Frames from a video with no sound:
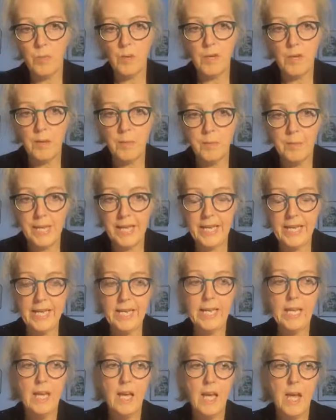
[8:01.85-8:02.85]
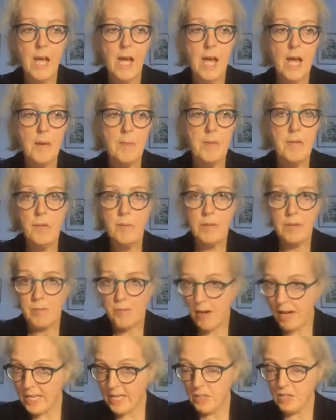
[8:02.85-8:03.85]
will be, it can be a
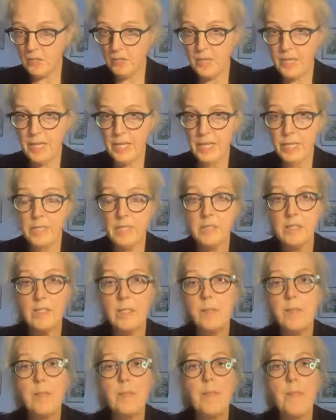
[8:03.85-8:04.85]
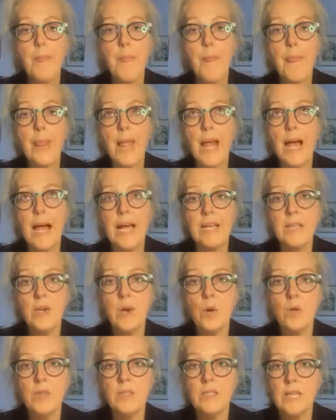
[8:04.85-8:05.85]
range of things, and
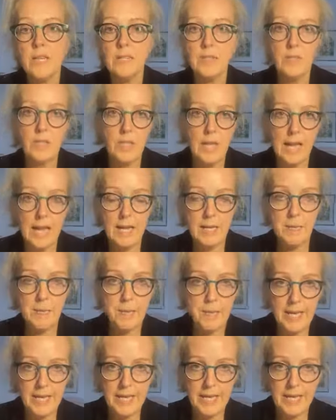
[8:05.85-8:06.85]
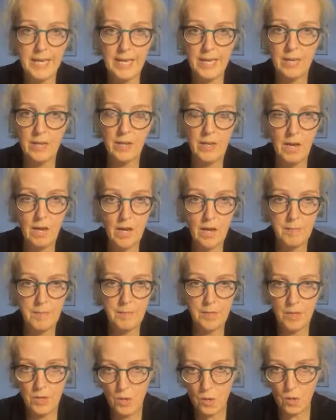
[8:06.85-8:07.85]
conduct can be
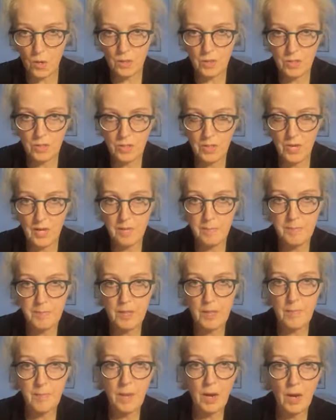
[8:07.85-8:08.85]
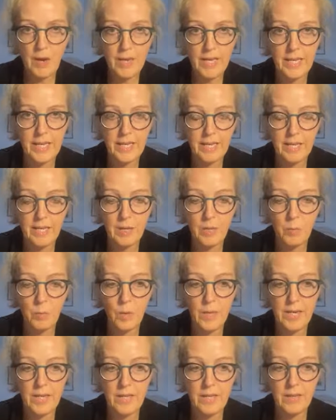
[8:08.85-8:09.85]
not complying
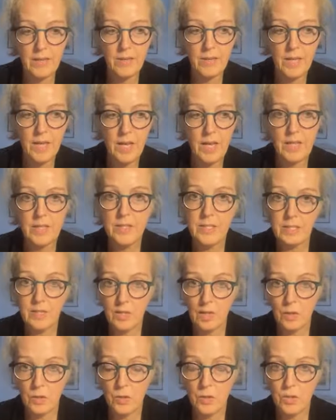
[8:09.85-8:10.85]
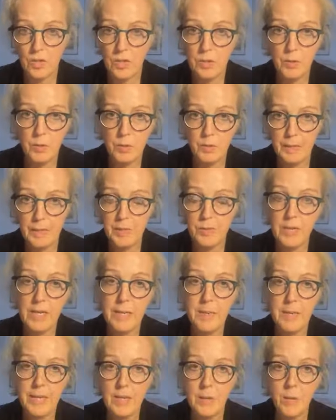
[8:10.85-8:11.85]
with disclosure would be a
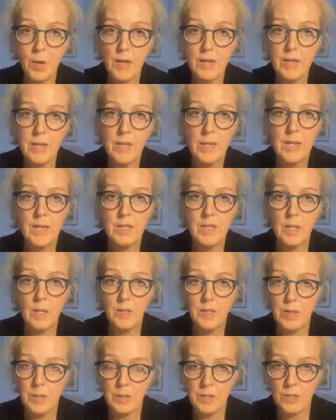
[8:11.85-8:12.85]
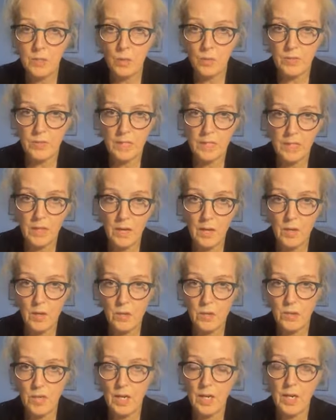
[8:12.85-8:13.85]
really big one. So if there was
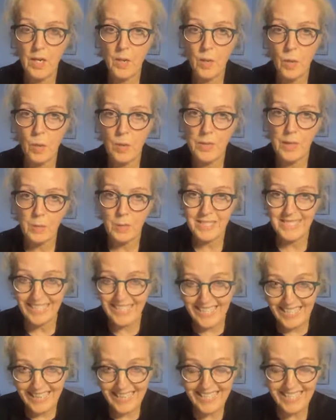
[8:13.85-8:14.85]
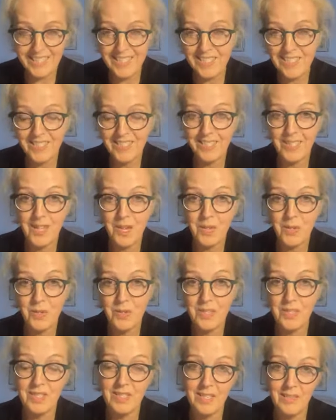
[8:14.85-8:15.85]
non-disclosure or there was late
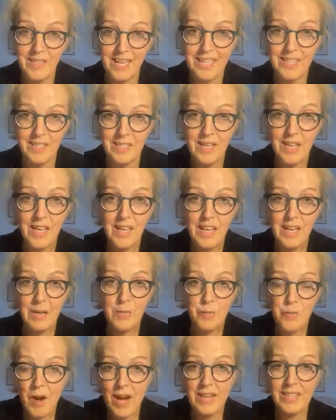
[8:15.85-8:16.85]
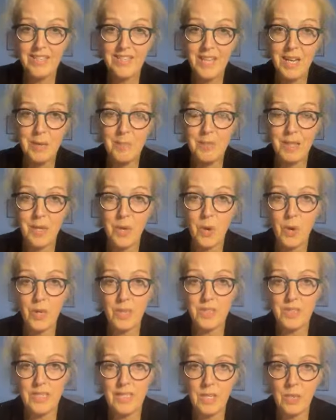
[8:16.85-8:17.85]
disclosure, so that had racked up the
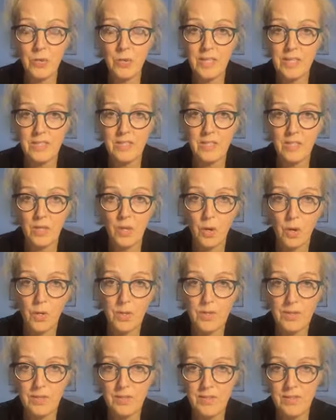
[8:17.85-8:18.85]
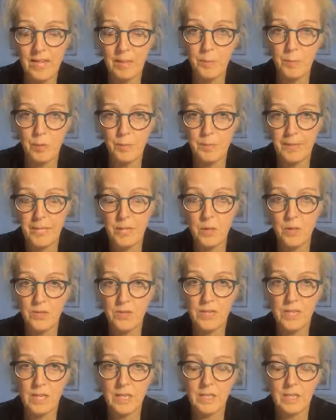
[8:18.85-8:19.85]
costs, increased the costs, that would be
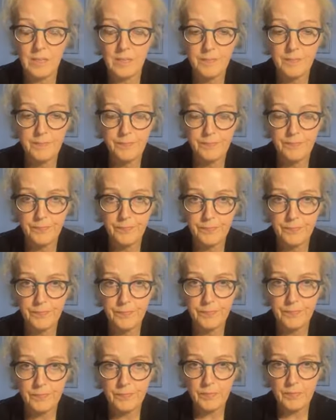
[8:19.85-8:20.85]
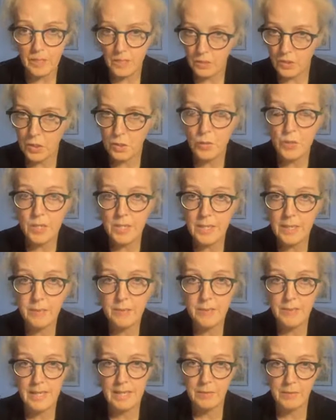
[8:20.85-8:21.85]
conduct.
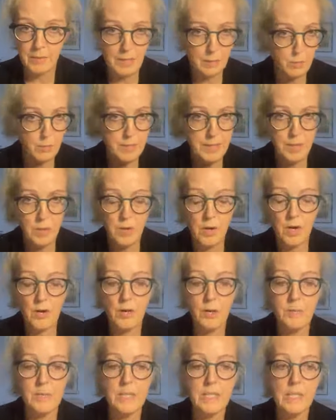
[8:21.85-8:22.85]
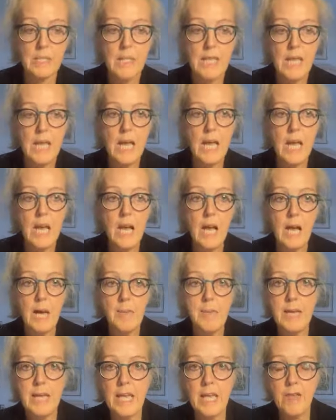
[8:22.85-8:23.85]
Usually, that would be your argument.
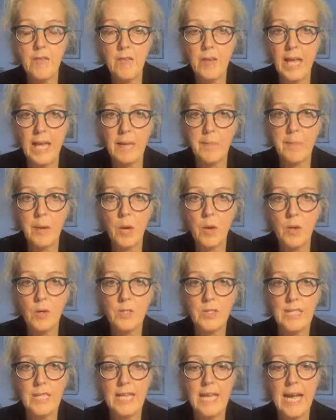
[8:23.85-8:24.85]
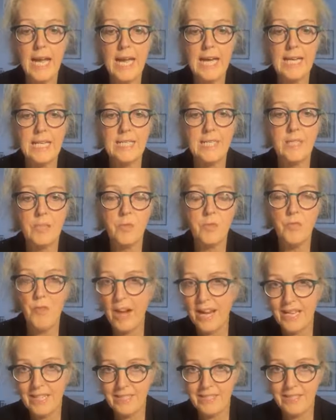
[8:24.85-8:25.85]
If a party had
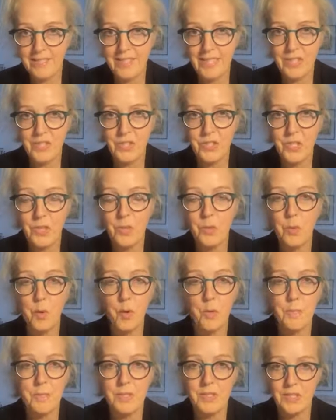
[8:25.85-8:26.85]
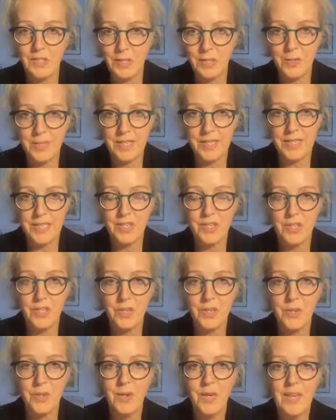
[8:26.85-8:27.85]
raised an issue or pursued an
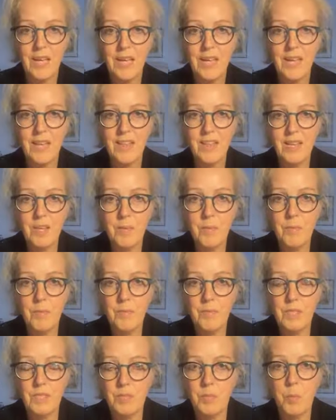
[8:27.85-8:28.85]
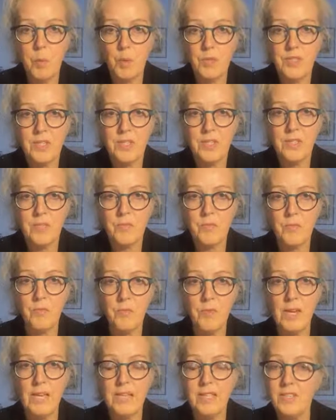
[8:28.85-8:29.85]
issue that just wasn't
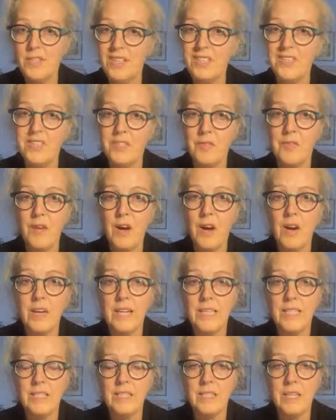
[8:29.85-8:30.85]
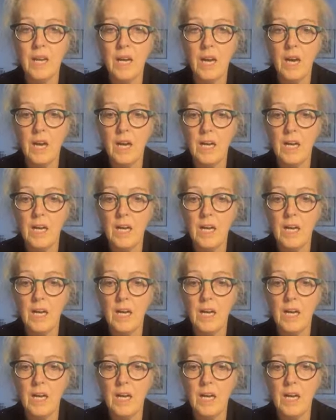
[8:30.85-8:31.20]
really justified,